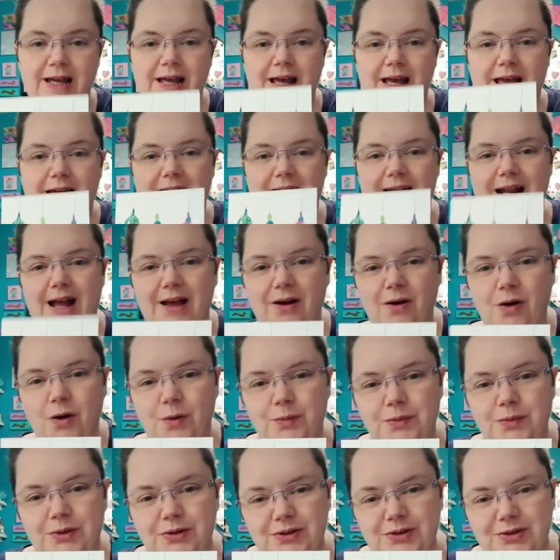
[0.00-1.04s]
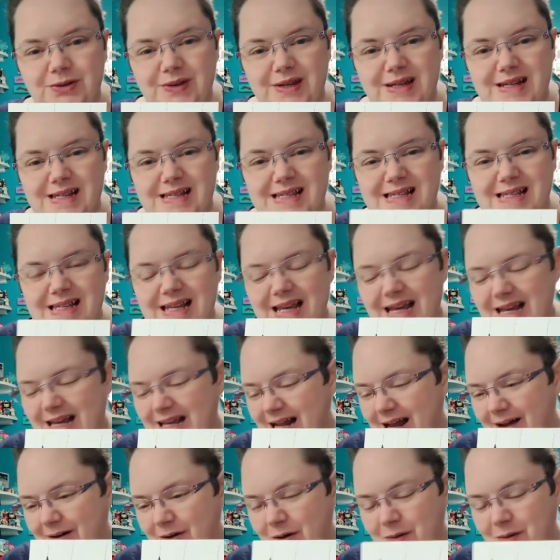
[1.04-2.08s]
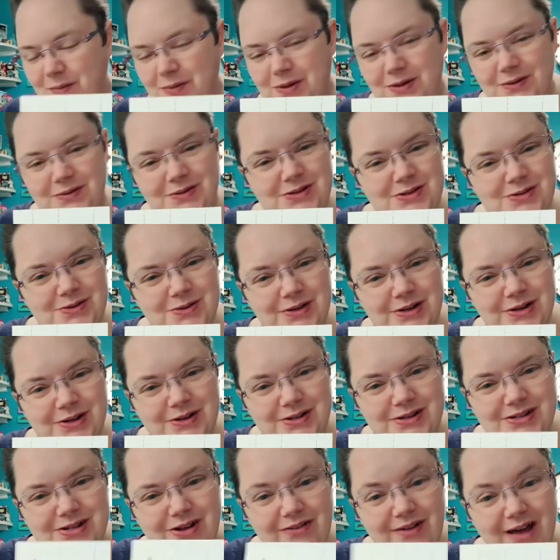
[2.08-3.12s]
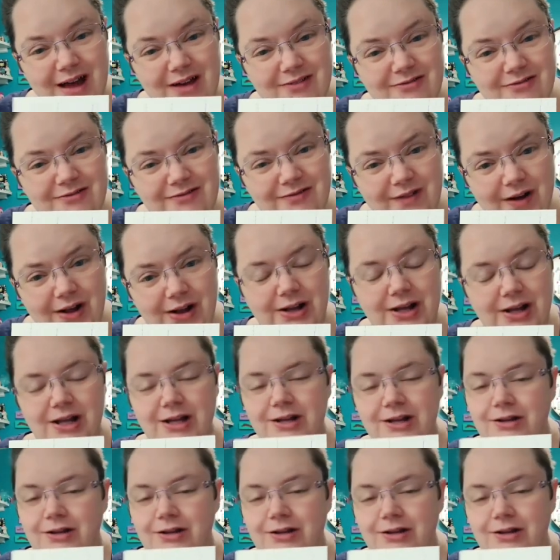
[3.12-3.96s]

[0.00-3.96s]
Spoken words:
And I hope you do this, and I hope you enjoy yourself. Have fun.